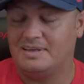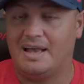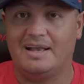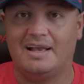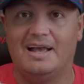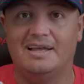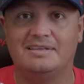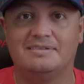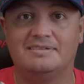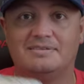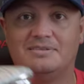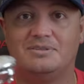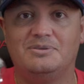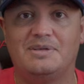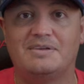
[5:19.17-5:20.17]
I got
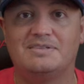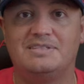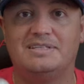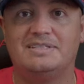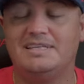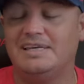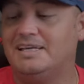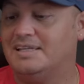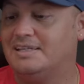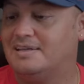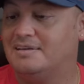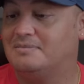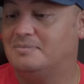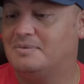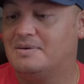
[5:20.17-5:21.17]
2016
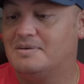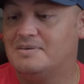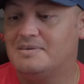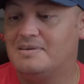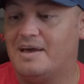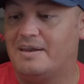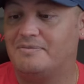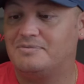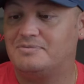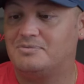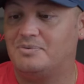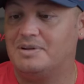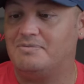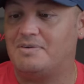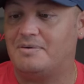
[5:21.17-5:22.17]
out of
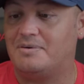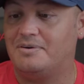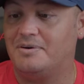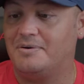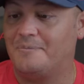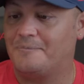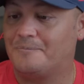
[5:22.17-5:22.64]
2500.